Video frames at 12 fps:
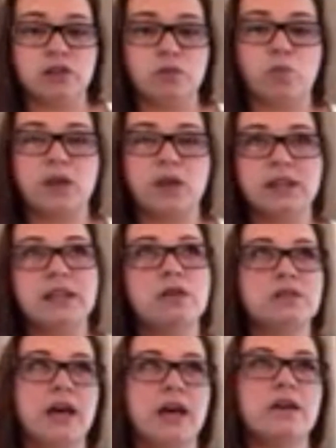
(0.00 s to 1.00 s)
when
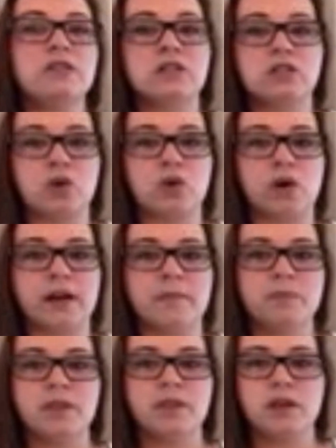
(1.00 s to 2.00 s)
Lilo tells the
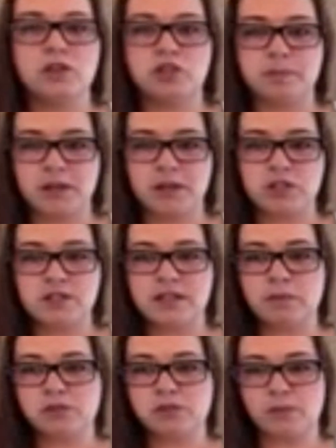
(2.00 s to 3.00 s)
story, she mentions
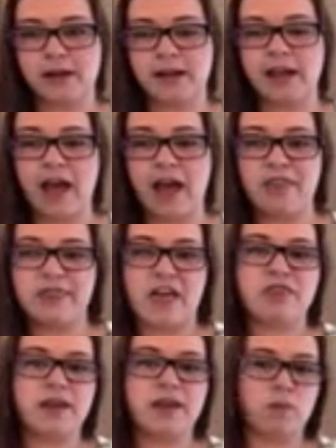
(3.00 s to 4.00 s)
that it was raining and
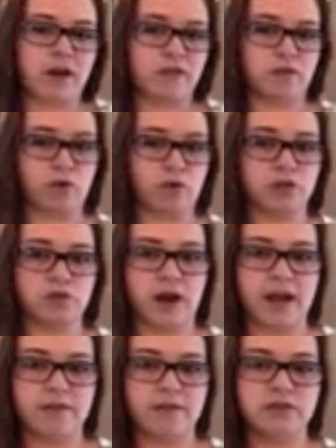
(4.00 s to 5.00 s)
then they went for a
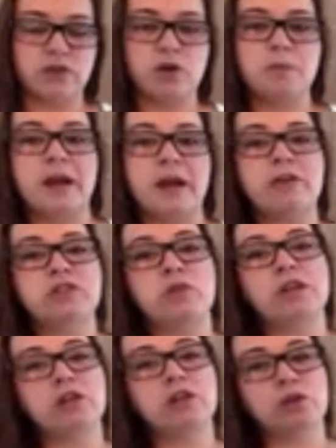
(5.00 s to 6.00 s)
drive. So her parents
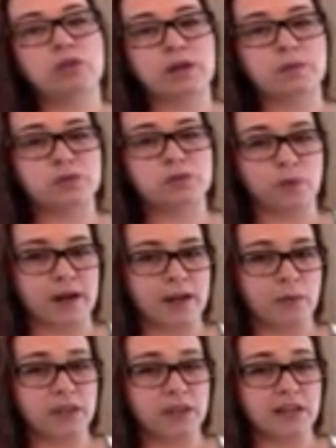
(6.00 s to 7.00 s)
already knew that it was
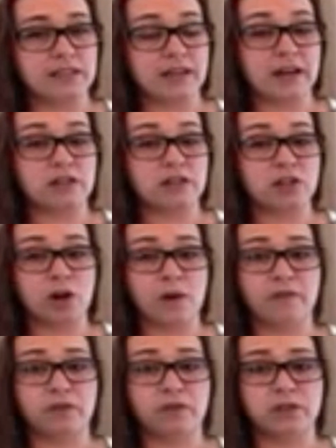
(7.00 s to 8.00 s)
raining when they decided to go
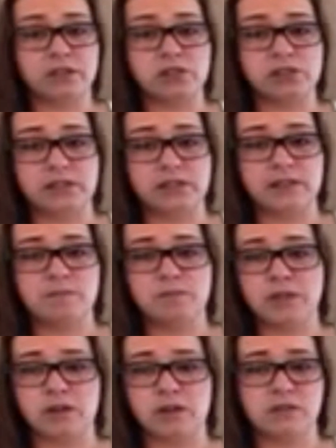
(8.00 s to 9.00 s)
out for a leisurely, you know,